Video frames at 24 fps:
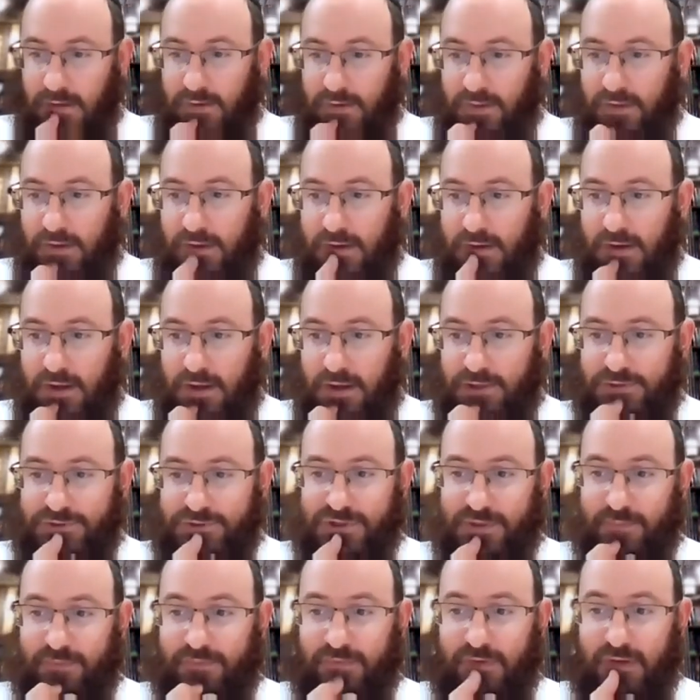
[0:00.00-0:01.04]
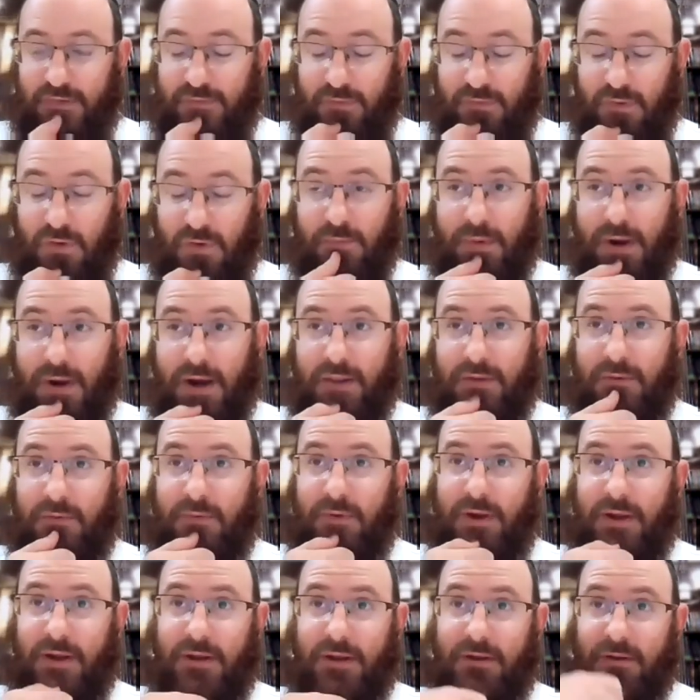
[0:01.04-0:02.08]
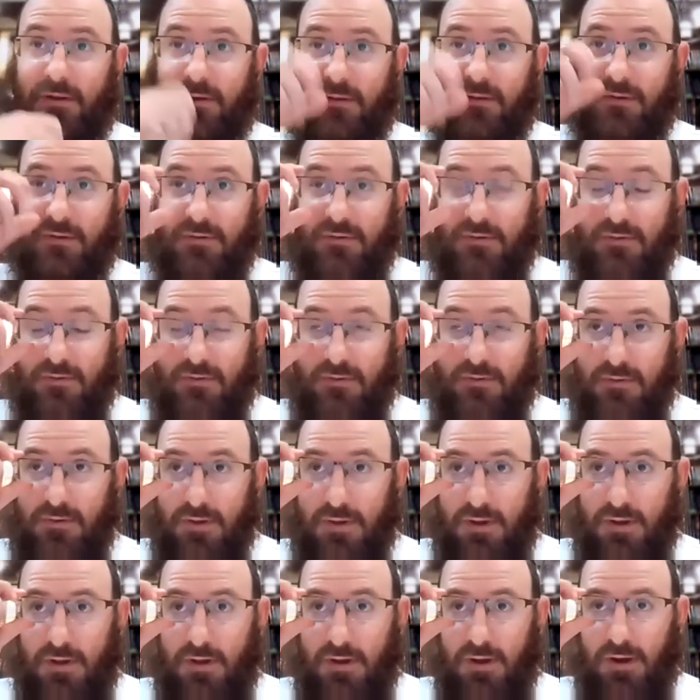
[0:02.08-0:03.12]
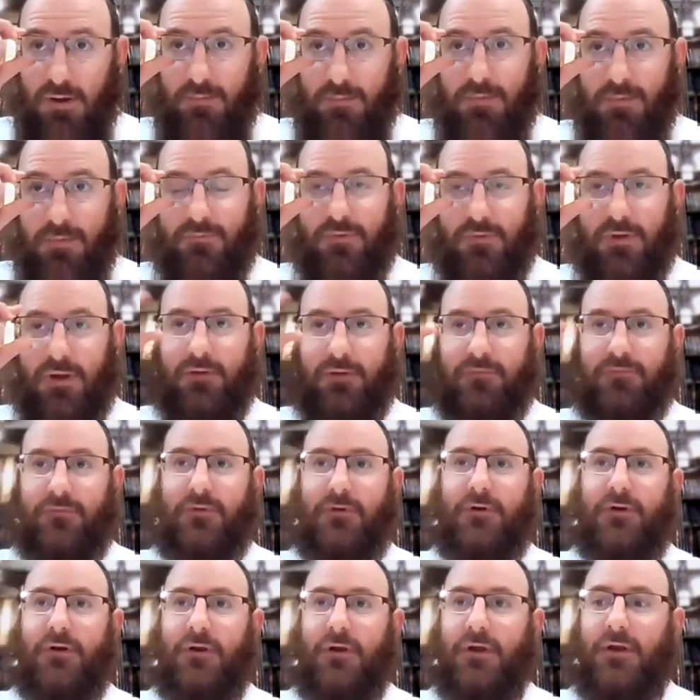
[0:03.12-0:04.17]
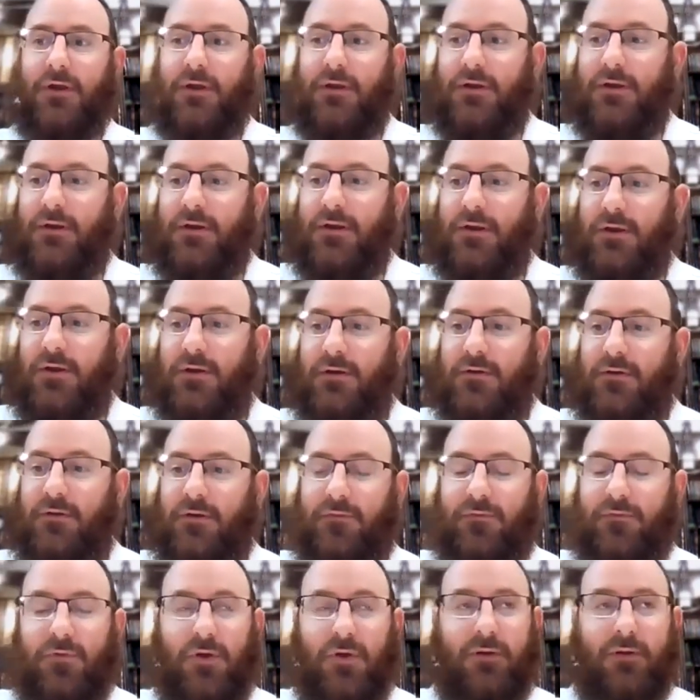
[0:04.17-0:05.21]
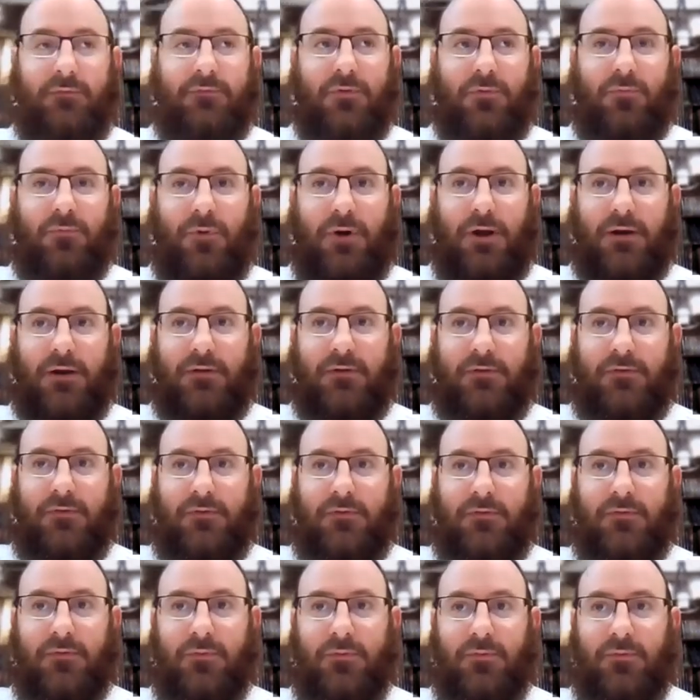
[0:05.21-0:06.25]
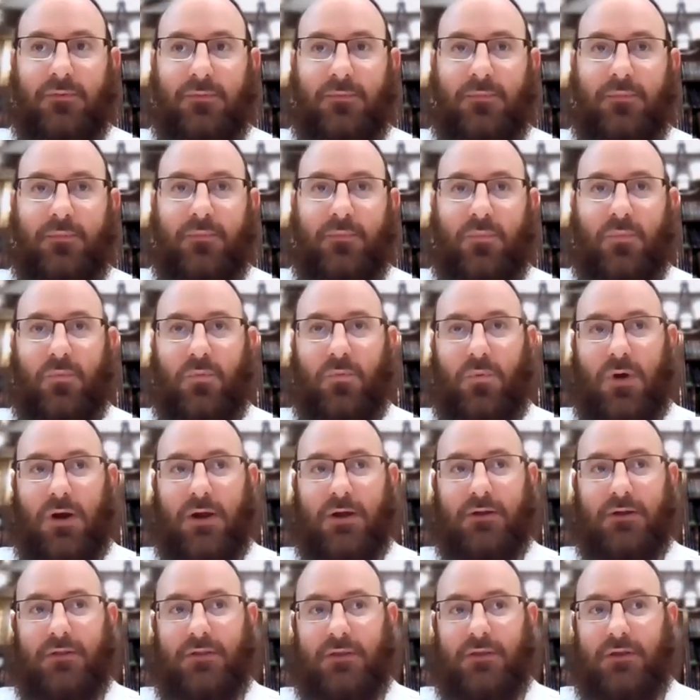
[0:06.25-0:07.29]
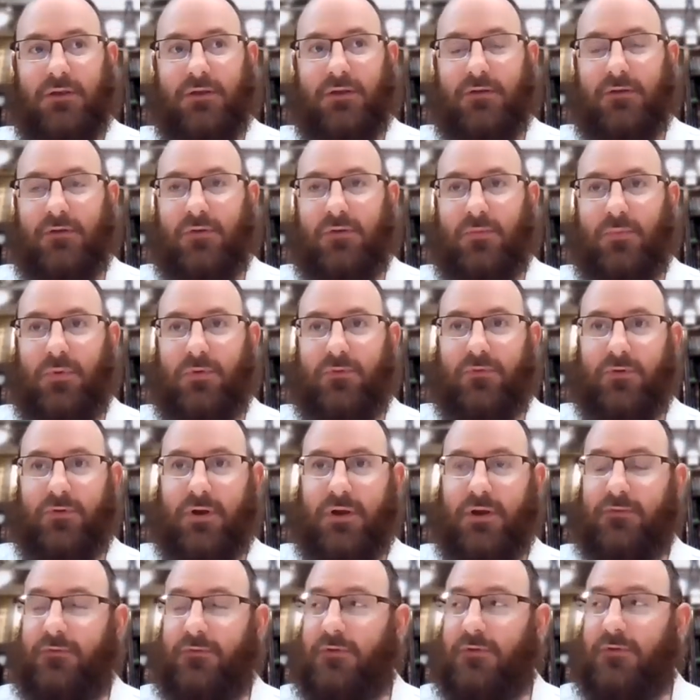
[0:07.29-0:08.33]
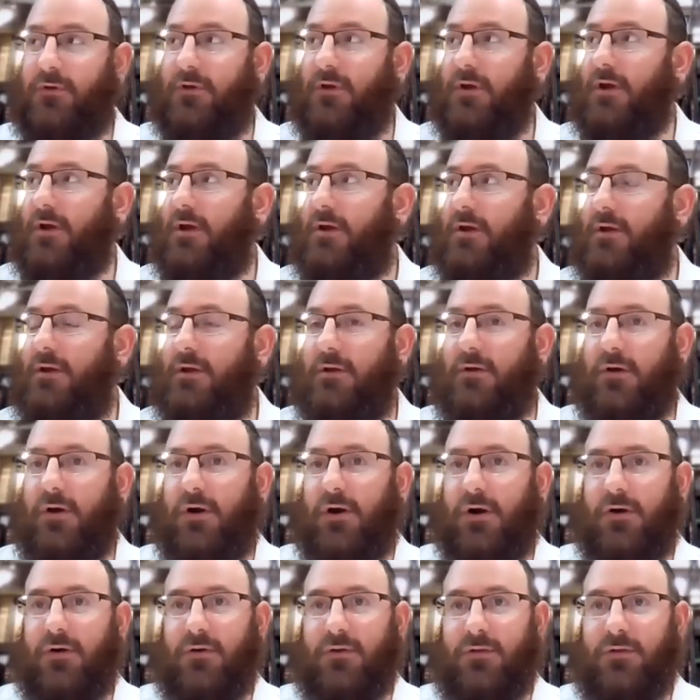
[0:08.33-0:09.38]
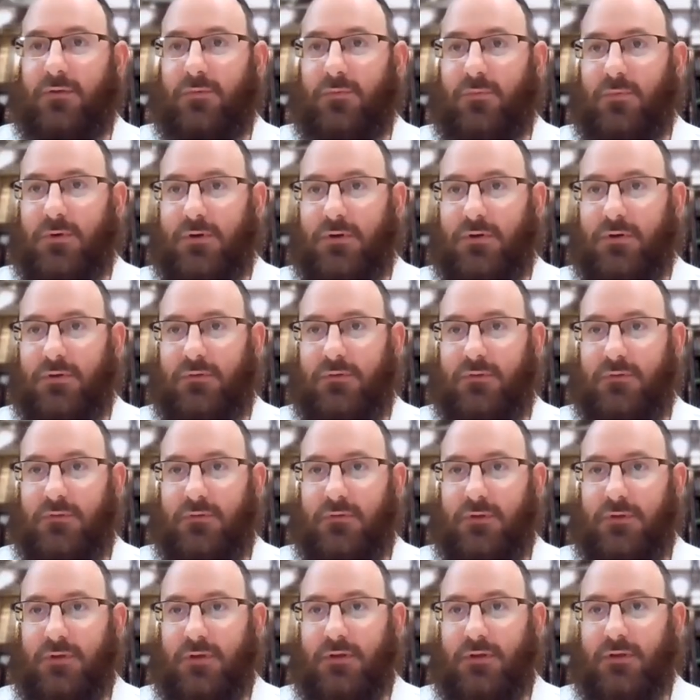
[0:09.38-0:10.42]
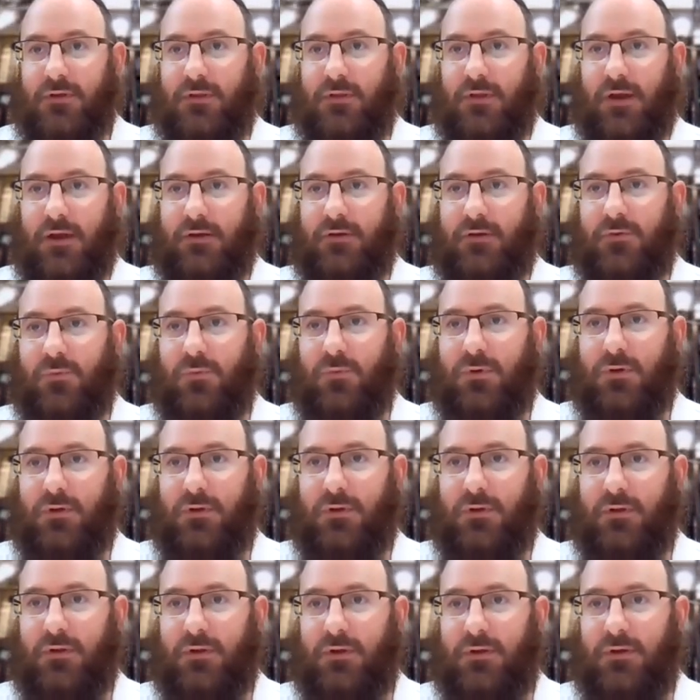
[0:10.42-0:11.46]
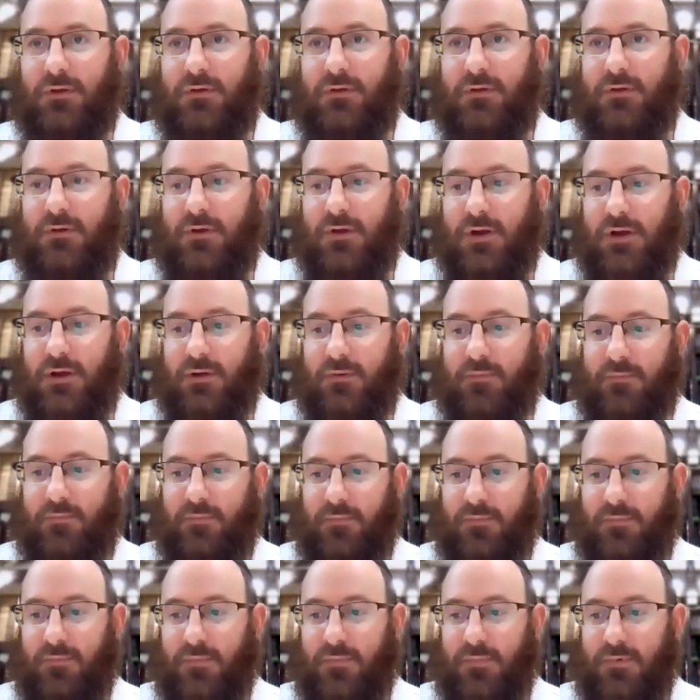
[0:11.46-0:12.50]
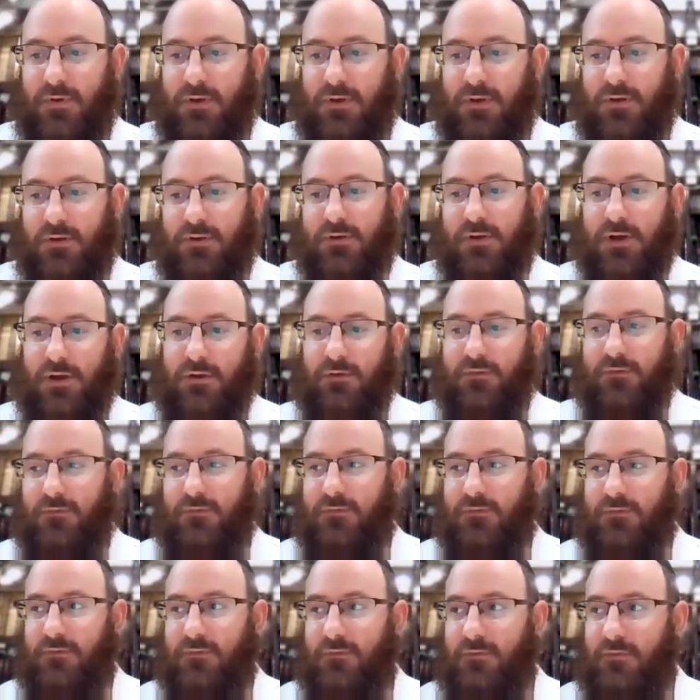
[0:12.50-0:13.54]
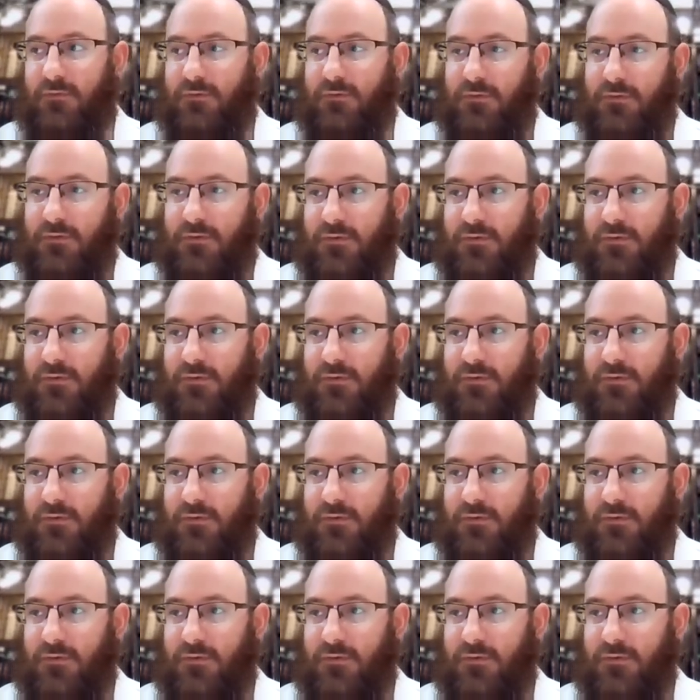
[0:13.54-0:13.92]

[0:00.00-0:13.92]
and then Hashem says, "Oh, by the way, um, if you ever need, if you ever want to want the Yidden to be forgiven, here are the words that will um, entice,